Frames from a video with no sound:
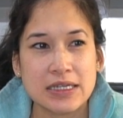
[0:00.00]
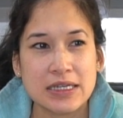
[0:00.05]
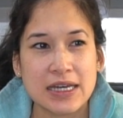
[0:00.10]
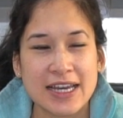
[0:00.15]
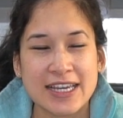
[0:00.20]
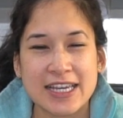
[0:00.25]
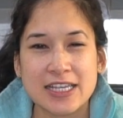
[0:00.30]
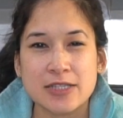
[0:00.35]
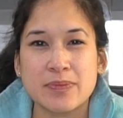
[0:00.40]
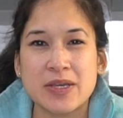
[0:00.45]

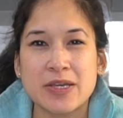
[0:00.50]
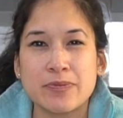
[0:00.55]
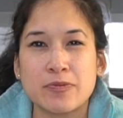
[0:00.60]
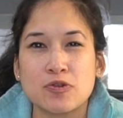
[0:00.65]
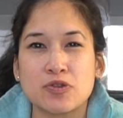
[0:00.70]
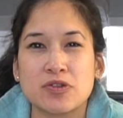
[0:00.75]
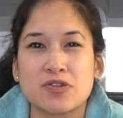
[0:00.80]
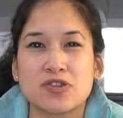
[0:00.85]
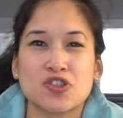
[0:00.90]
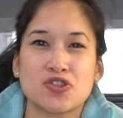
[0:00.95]
I guess, people
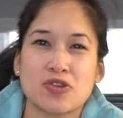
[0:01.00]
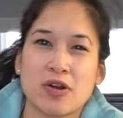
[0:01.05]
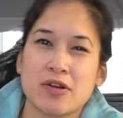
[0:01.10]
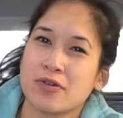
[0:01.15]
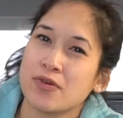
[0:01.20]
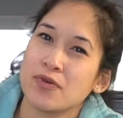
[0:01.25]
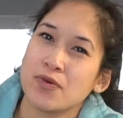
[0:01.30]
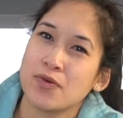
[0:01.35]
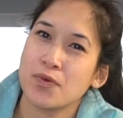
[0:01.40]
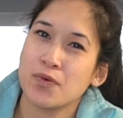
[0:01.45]
to
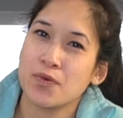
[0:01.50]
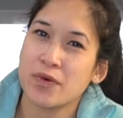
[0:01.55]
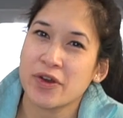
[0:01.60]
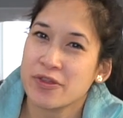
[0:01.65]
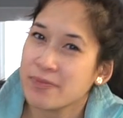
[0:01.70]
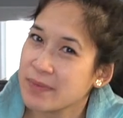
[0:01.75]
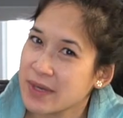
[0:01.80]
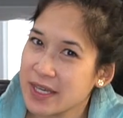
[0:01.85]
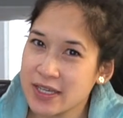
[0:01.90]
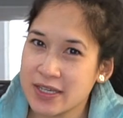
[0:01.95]
struggle
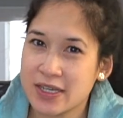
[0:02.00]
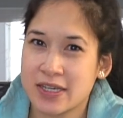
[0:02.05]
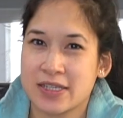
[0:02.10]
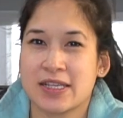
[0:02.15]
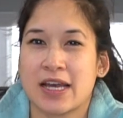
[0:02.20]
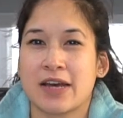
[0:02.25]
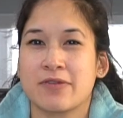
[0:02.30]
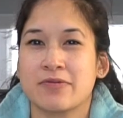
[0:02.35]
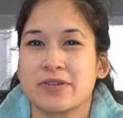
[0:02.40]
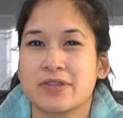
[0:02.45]
with me because
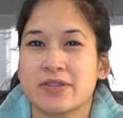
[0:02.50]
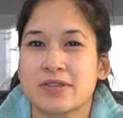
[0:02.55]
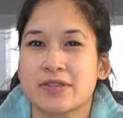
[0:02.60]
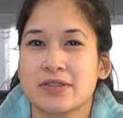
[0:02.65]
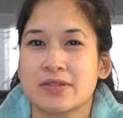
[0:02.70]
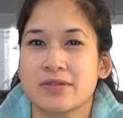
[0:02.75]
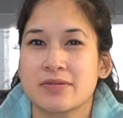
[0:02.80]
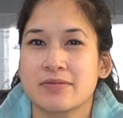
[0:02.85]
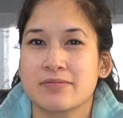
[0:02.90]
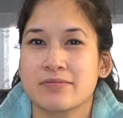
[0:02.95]
I
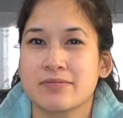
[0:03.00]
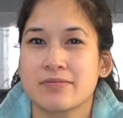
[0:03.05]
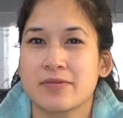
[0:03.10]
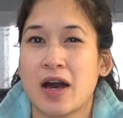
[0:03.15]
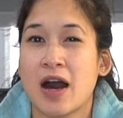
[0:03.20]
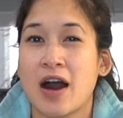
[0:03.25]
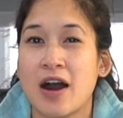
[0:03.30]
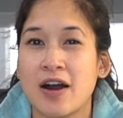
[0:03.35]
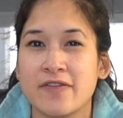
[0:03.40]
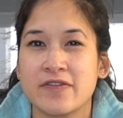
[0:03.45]
was
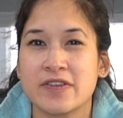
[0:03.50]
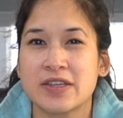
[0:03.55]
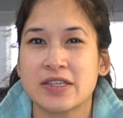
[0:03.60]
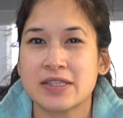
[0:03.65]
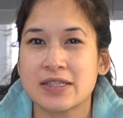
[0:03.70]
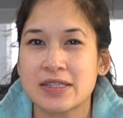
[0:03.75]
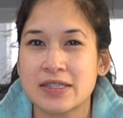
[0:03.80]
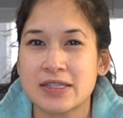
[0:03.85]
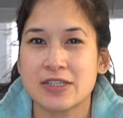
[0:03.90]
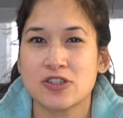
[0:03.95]

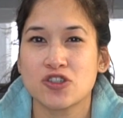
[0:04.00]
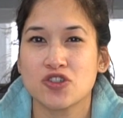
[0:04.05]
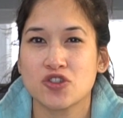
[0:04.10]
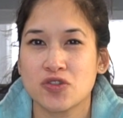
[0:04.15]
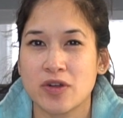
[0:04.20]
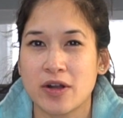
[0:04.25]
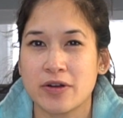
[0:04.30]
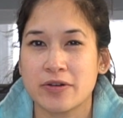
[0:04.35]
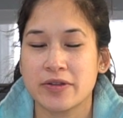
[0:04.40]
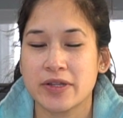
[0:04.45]
obviously
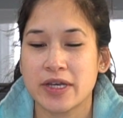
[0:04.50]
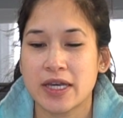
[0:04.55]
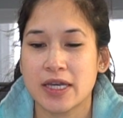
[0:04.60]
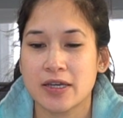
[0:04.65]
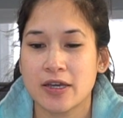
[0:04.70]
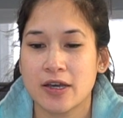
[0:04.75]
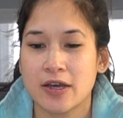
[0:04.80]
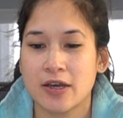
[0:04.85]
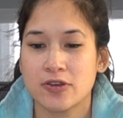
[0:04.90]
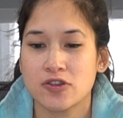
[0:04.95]

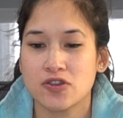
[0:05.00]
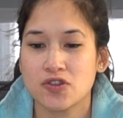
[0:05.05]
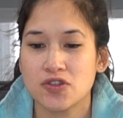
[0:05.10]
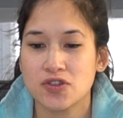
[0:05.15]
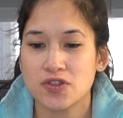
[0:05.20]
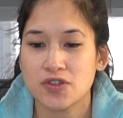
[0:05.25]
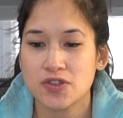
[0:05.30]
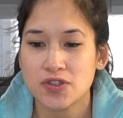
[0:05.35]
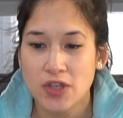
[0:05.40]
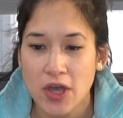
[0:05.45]
struggling.
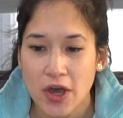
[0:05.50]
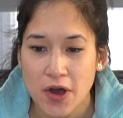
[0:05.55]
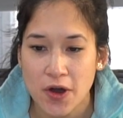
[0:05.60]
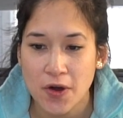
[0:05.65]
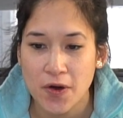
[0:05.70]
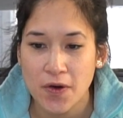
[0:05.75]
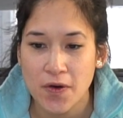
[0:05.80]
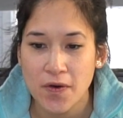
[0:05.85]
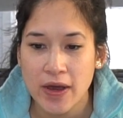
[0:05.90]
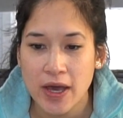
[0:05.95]

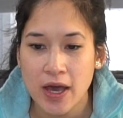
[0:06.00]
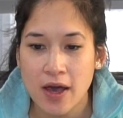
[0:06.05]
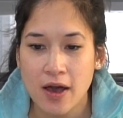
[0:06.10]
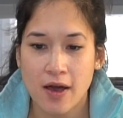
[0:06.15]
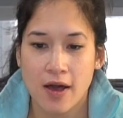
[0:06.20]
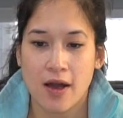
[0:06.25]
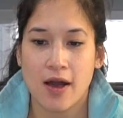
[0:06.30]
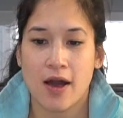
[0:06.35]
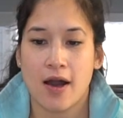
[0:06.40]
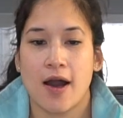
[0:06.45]
So
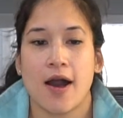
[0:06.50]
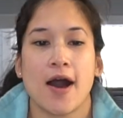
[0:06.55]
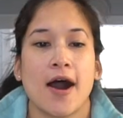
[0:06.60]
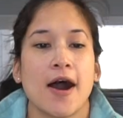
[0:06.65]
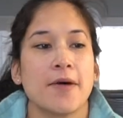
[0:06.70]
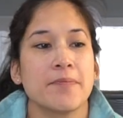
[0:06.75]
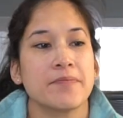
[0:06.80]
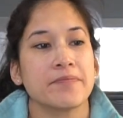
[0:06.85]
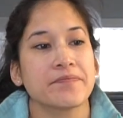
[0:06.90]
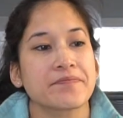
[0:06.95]

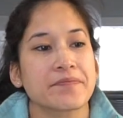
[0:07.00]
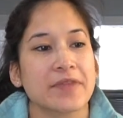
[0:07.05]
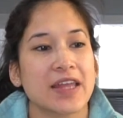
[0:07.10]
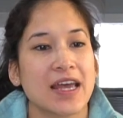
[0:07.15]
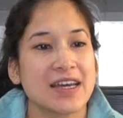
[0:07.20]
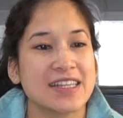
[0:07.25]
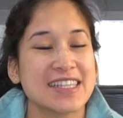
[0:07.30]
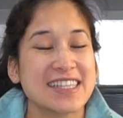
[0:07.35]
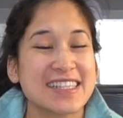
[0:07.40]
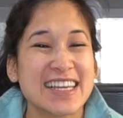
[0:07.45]

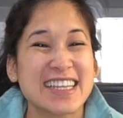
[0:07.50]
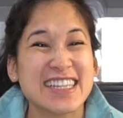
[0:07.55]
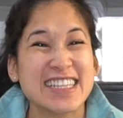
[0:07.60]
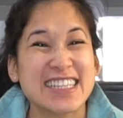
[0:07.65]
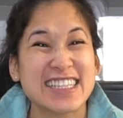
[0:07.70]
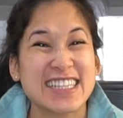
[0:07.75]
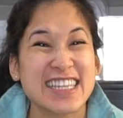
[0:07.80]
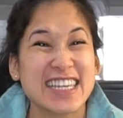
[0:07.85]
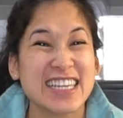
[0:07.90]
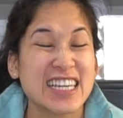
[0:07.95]
I
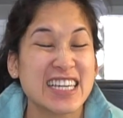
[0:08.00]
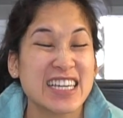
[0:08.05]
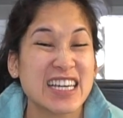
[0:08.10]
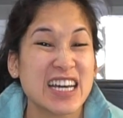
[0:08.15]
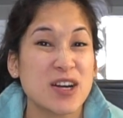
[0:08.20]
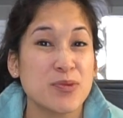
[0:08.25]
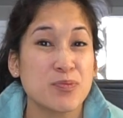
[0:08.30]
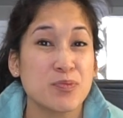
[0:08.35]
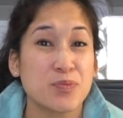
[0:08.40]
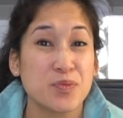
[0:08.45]
decided to take
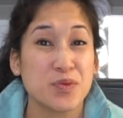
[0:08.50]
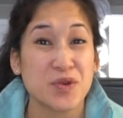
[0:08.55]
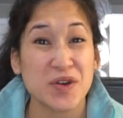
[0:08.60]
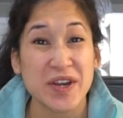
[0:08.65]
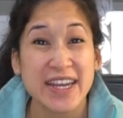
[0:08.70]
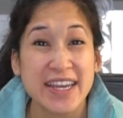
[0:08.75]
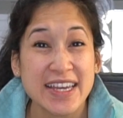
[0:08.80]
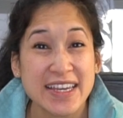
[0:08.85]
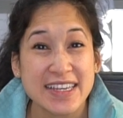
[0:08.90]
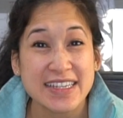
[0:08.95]
a
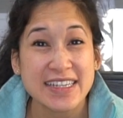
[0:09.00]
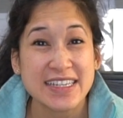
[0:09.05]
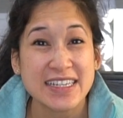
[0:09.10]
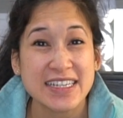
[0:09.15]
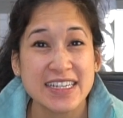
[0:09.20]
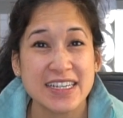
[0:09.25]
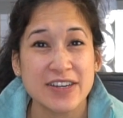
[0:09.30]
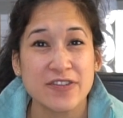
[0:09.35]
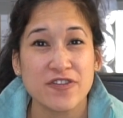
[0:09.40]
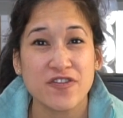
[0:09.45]
break
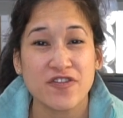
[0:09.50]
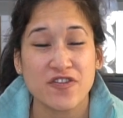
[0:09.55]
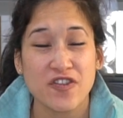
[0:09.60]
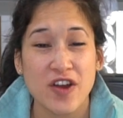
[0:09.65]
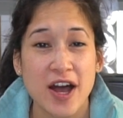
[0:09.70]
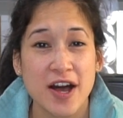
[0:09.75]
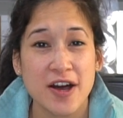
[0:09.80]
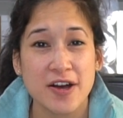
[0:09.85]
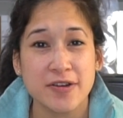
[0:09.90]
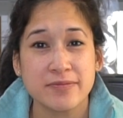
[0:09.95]

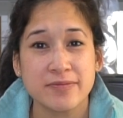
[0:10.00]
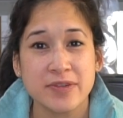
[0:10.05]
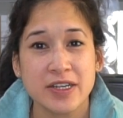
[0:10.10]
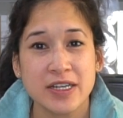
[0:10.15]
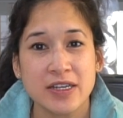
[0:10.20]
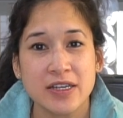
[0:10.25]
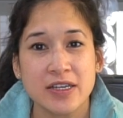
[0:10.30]
from